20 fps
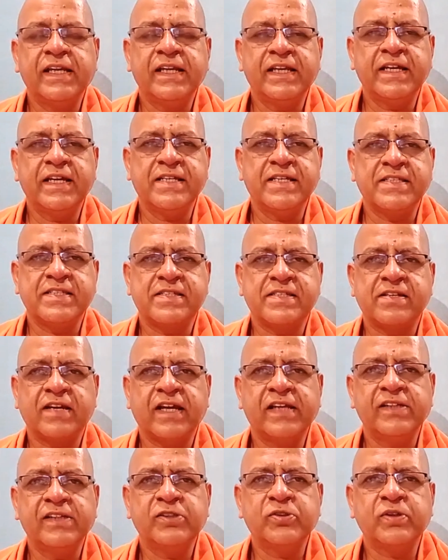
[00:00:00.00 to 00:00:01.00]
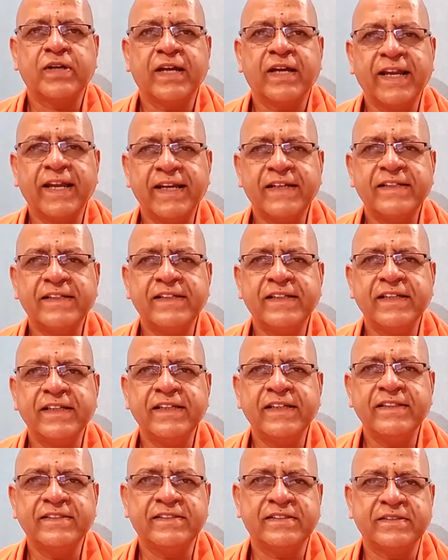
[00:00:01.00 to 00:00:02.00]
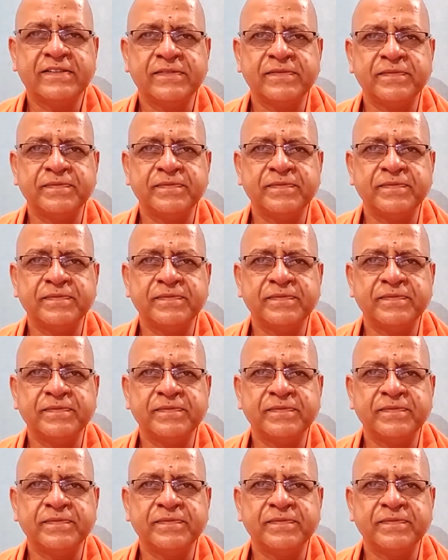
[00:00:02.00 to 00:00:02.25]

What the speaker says: he has tried to connect these